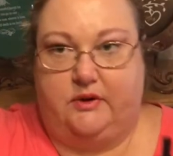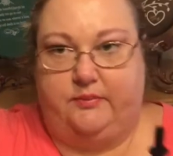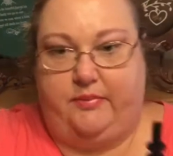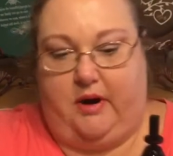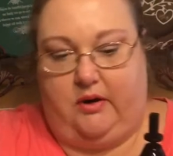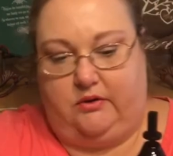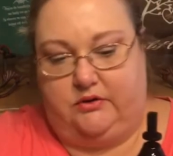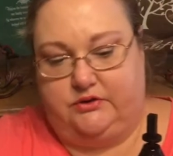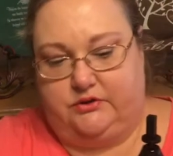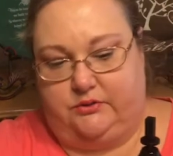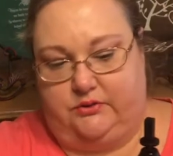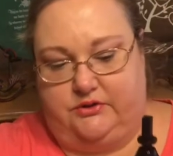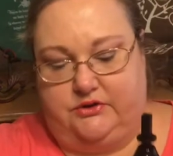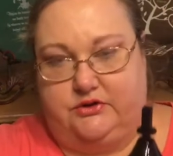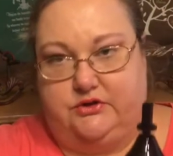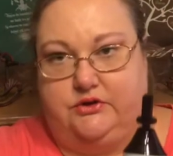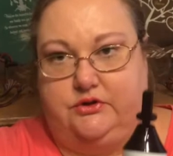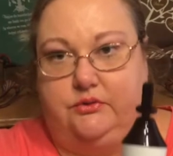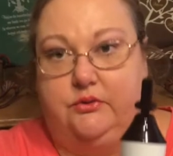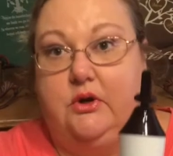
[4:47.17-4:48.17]
power source
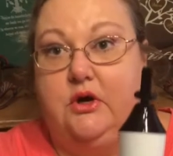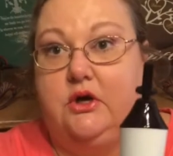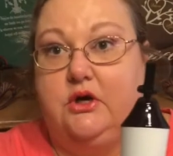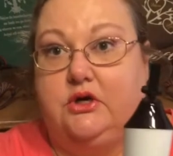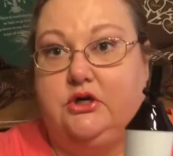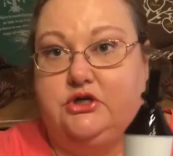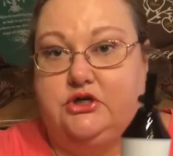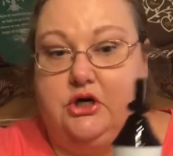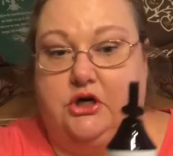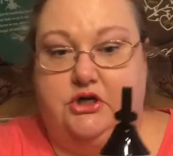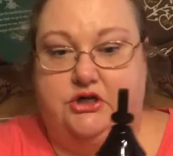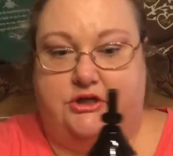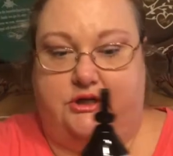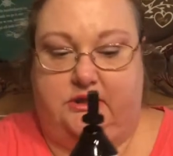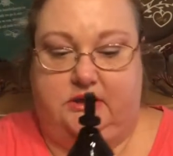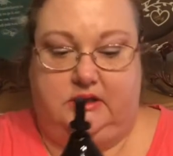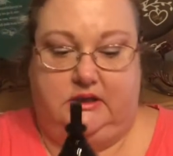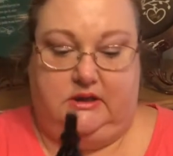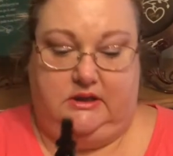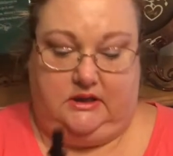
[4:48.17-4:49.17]
to charge
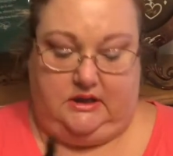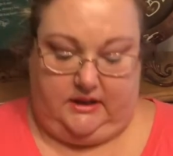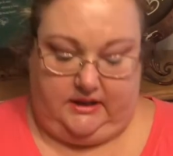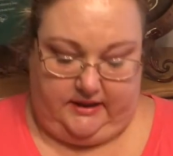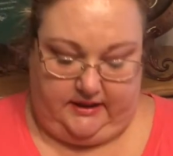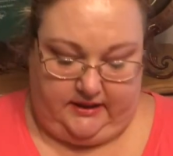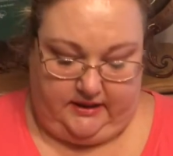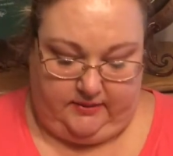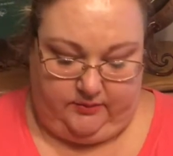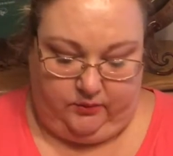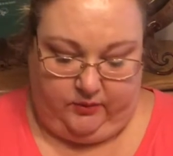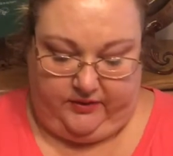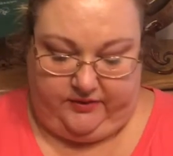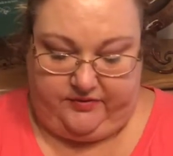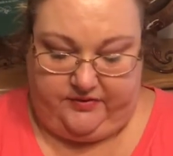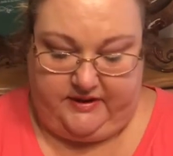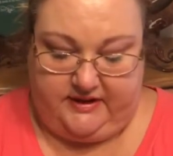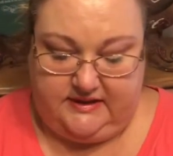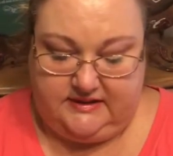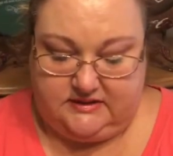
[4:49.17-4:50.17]
it.
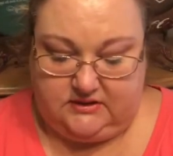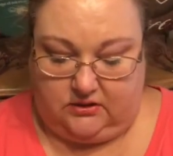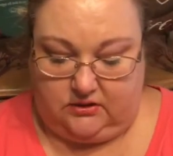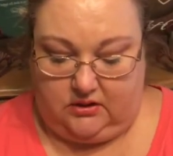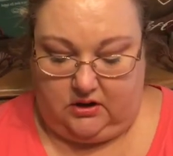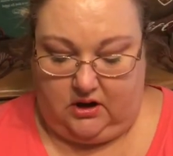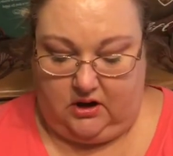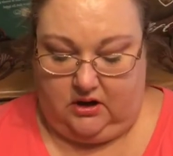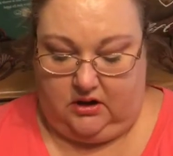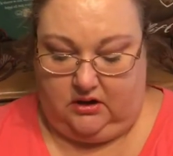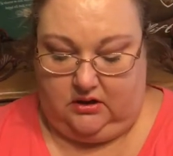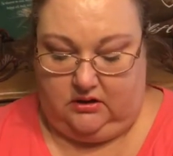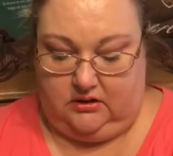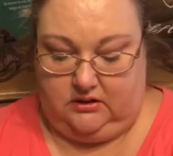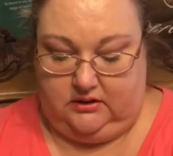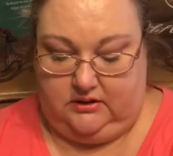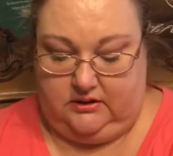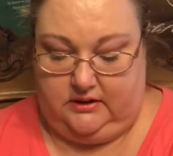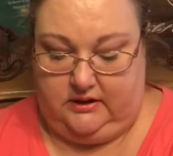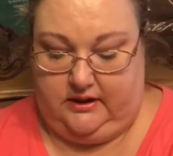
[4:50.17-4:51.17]
What these are
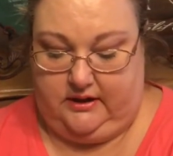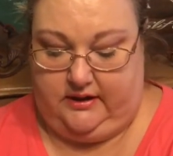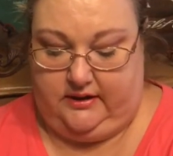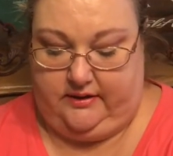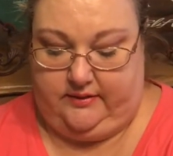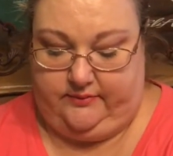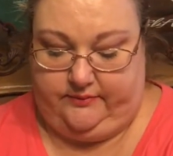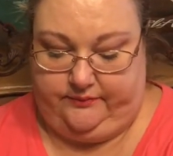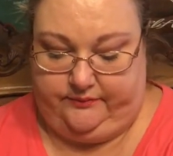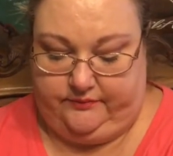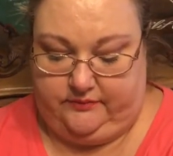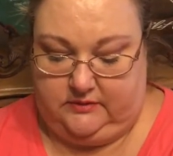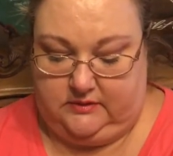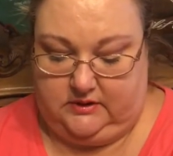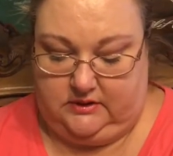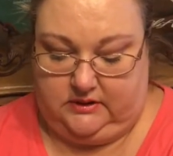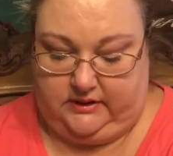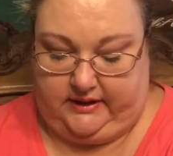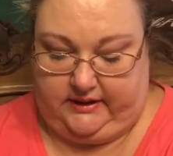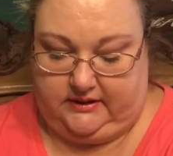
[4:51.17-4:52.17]
all,
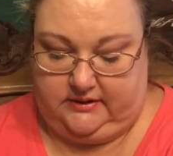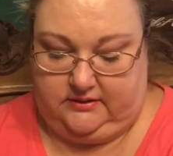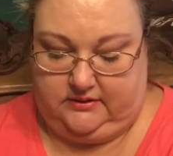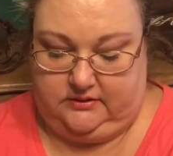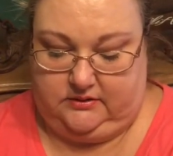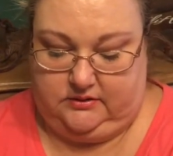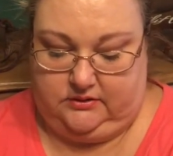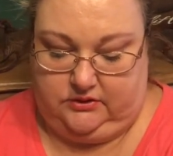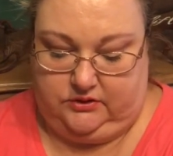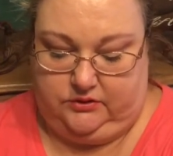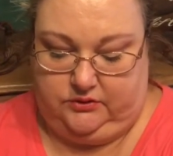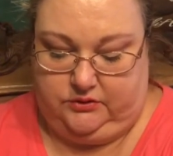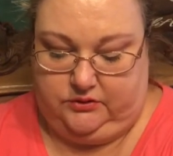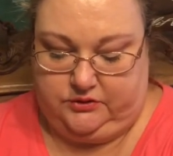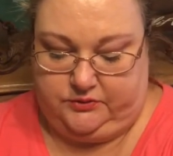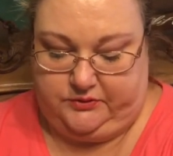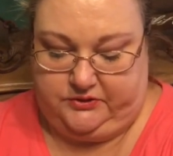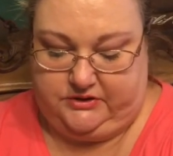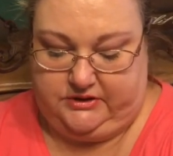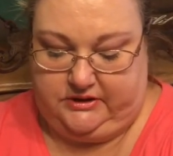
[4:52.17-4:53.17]
like you're
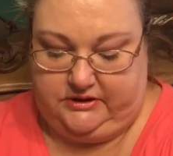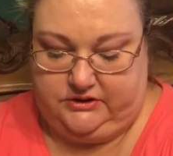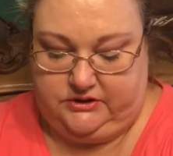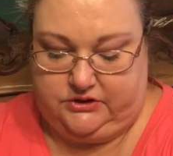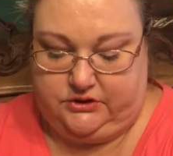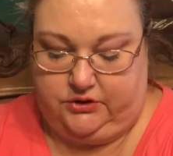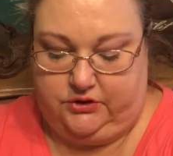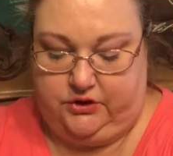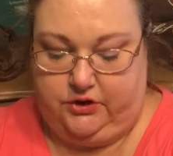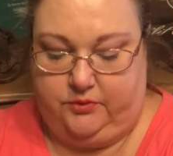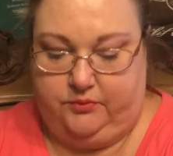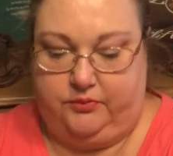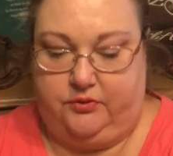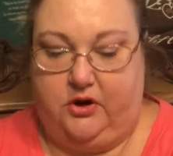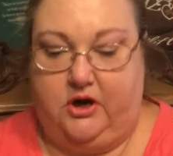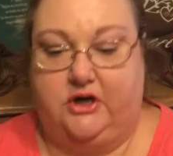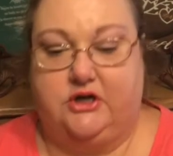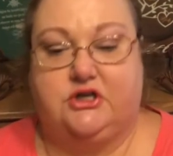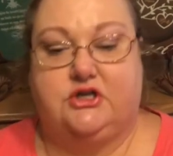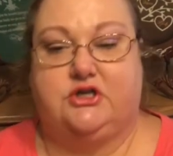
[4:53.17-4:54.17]
supposed to insert your
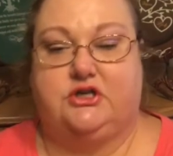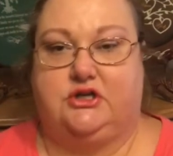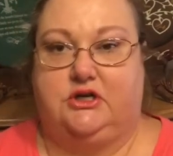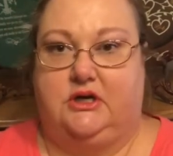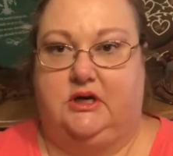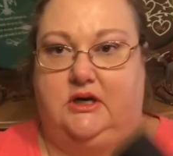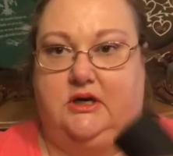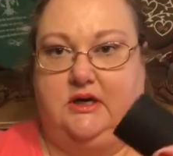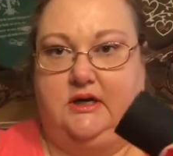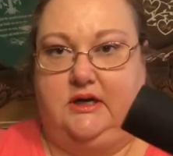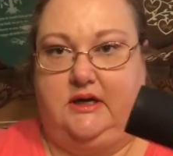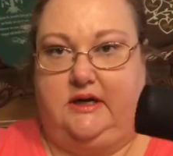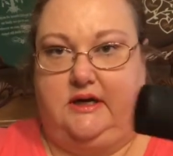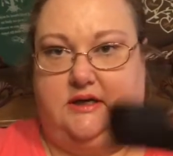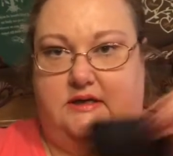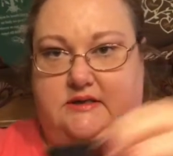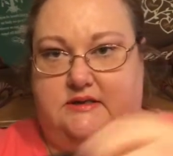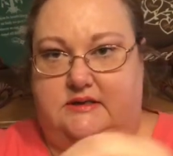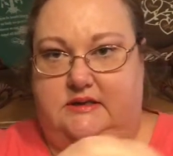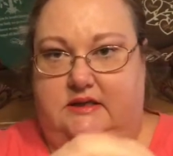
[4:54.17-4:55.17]
brush
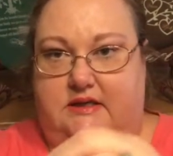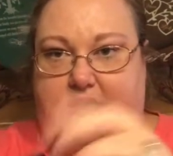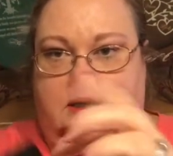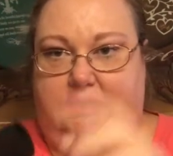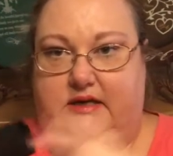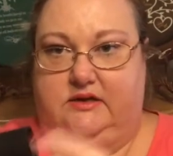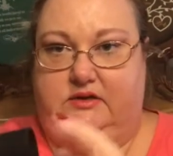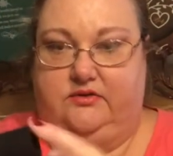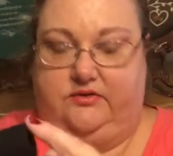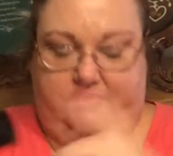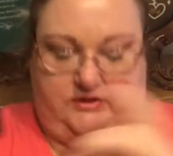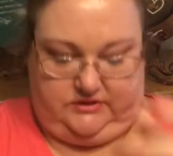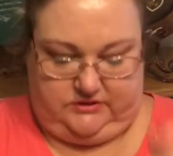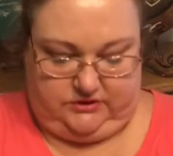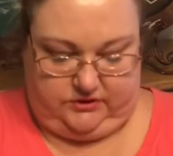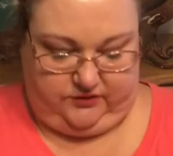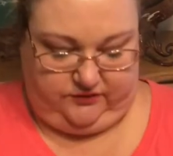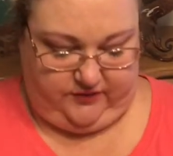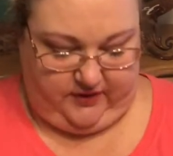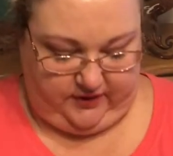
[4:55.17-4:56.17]
into the end of
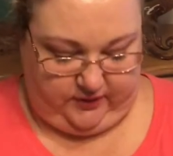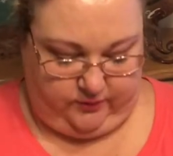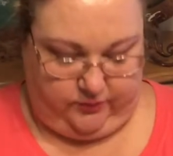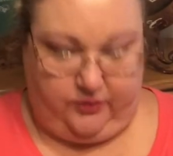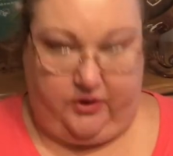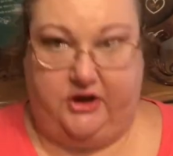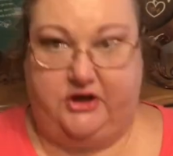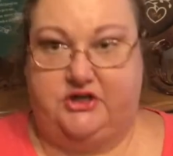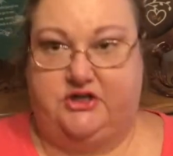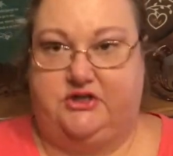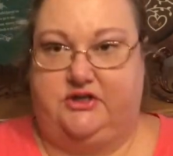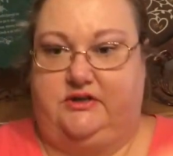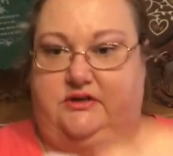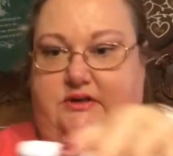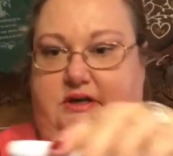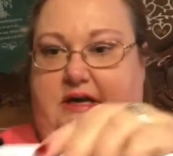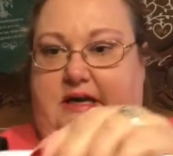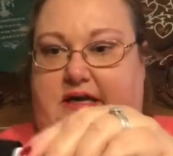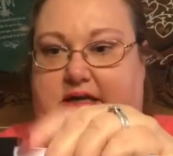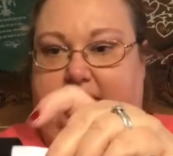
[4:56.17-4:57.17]
this. You find a brush
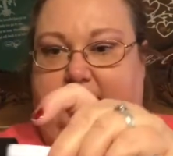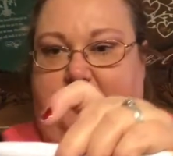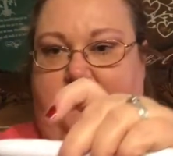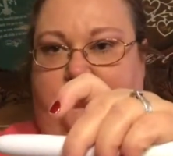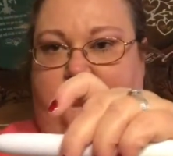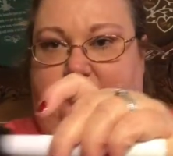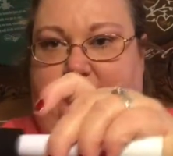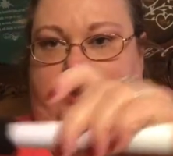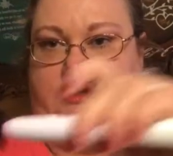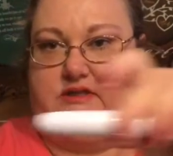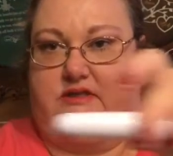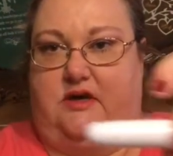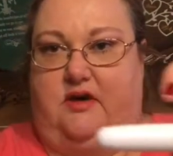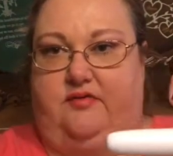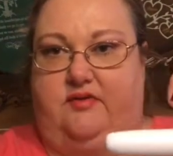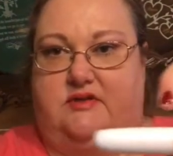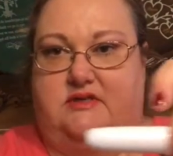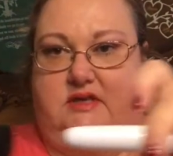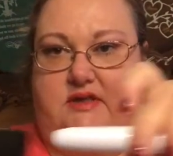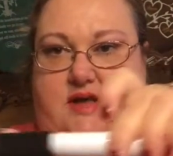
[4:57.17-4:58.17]
end that fits.
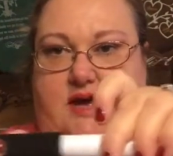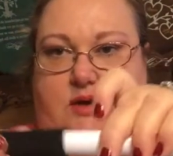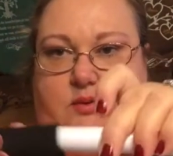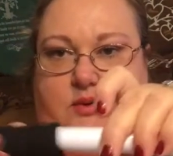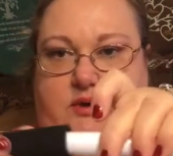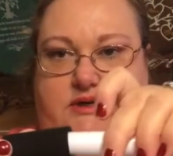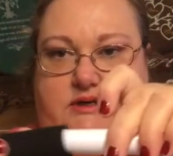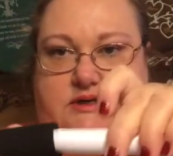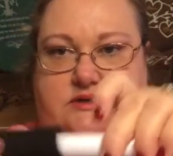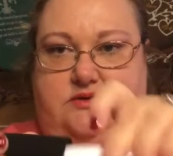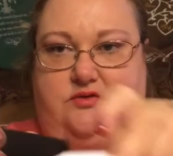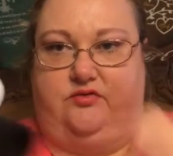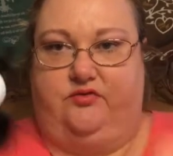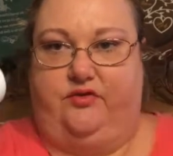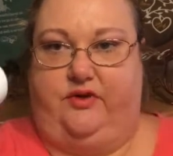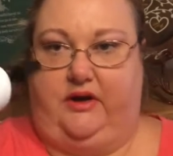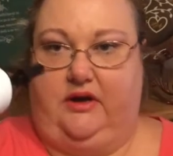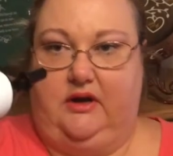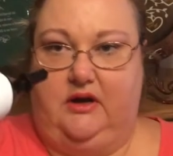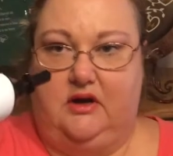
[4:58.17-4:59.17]
Obviously that one doesn't
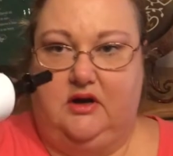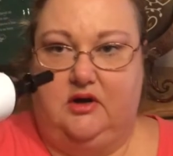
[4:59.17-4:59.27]
fit,